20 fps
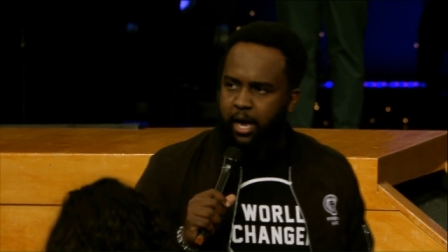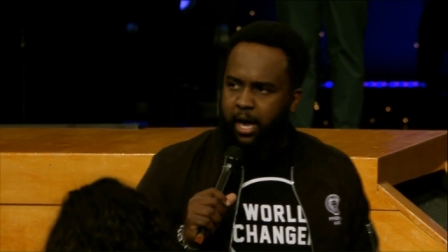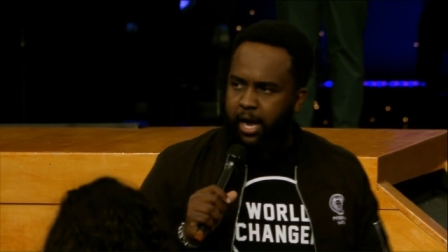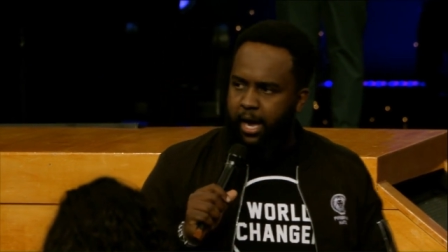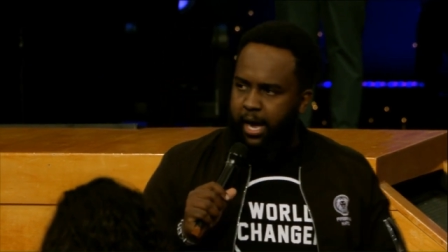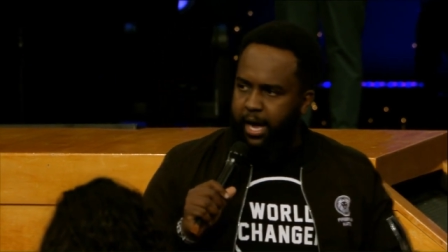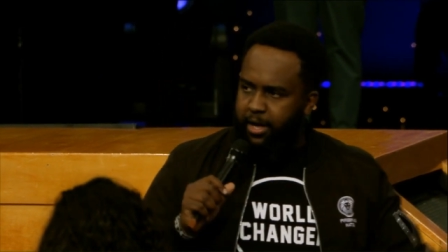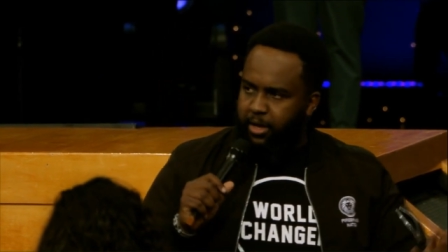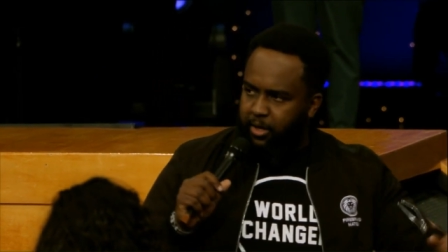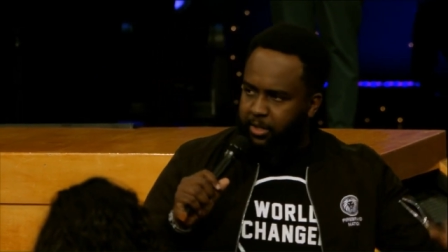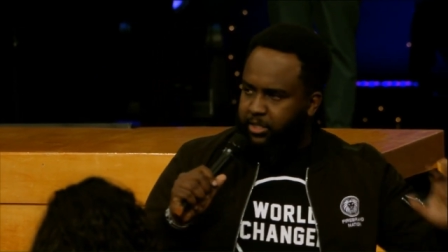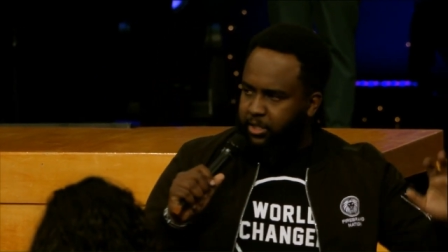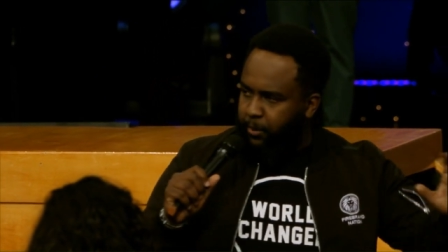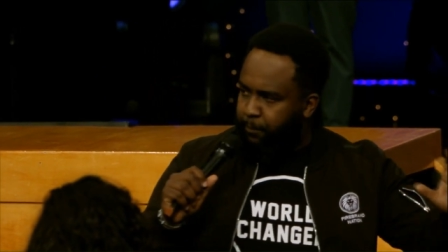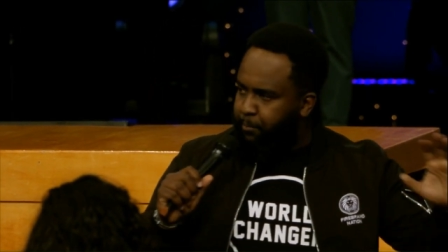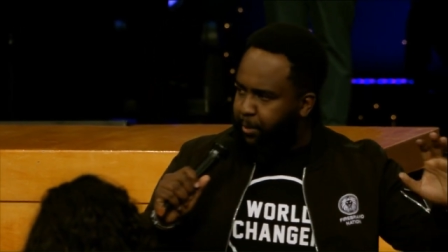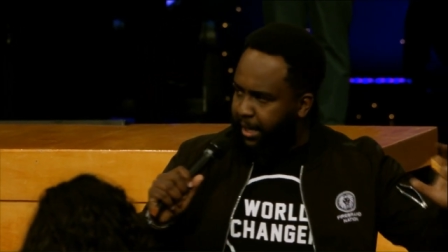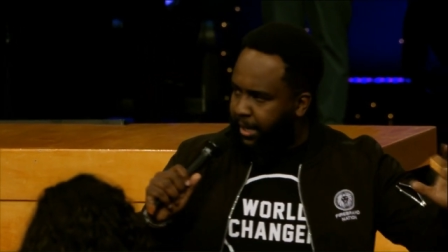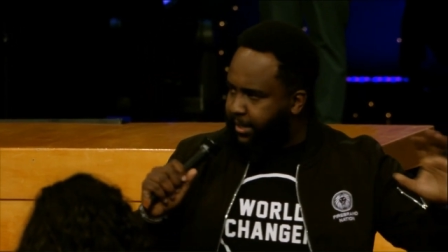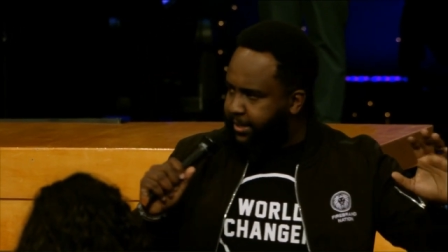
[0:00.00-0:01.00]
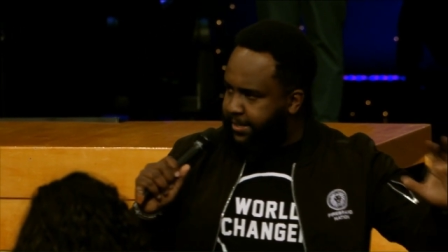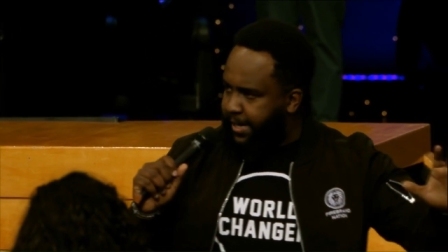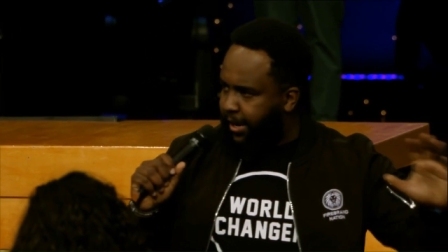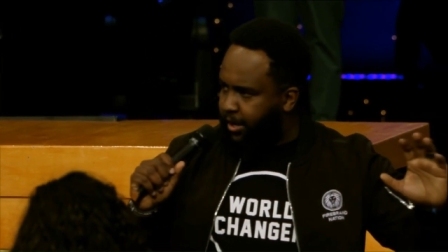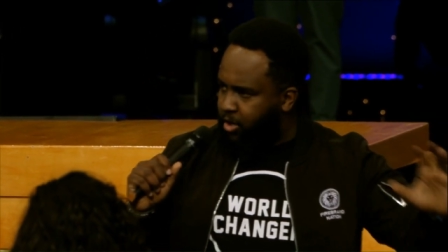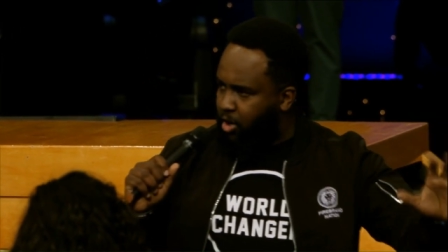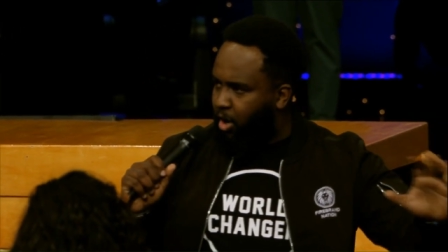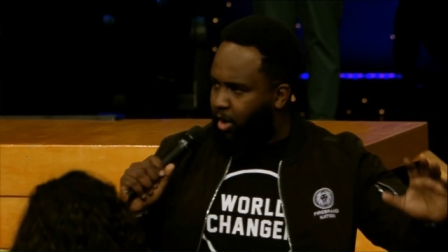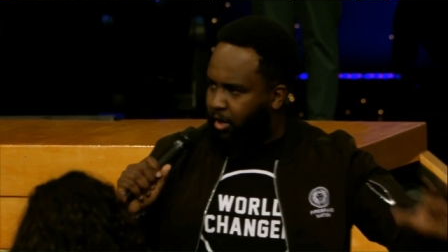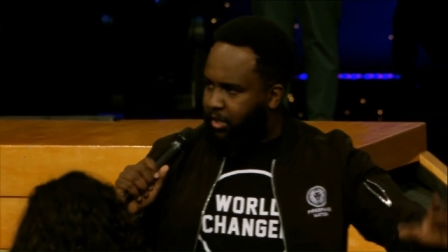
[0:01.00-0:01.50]
I used to build
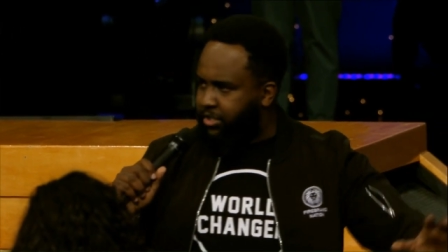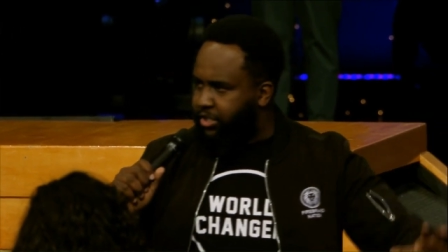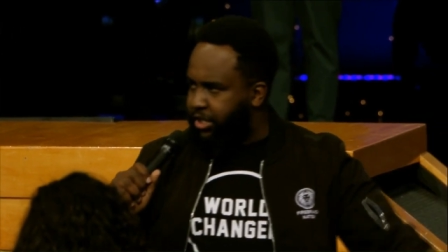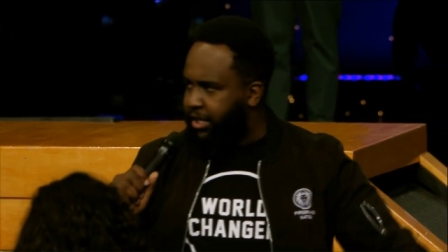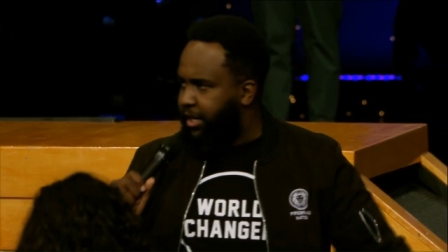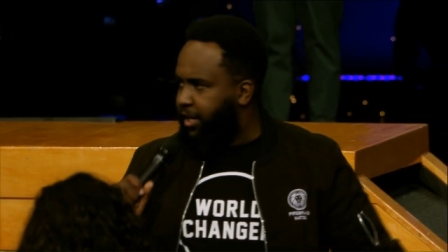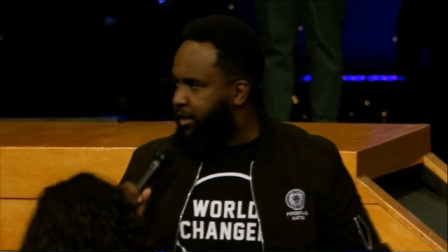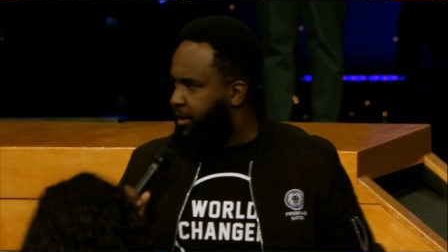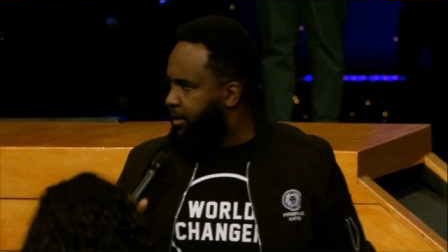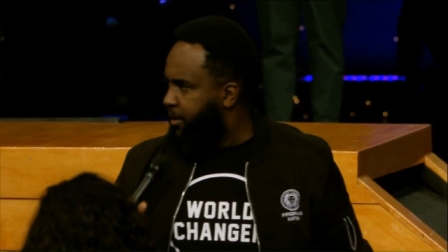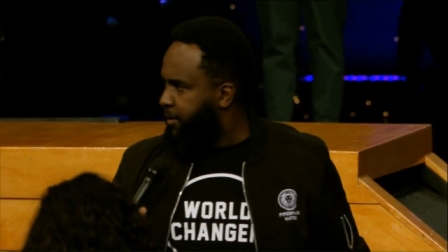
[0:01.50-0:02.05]
technology